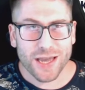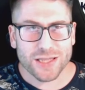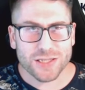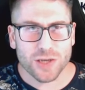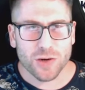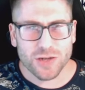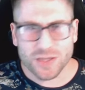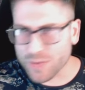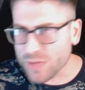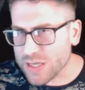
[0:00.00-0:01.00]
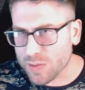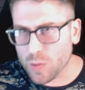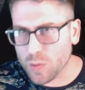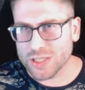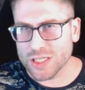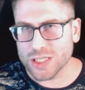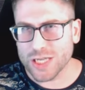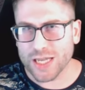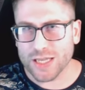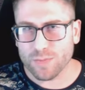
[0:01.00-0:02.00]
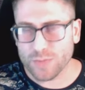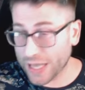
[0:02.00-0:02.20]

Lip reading: And so some of the WRC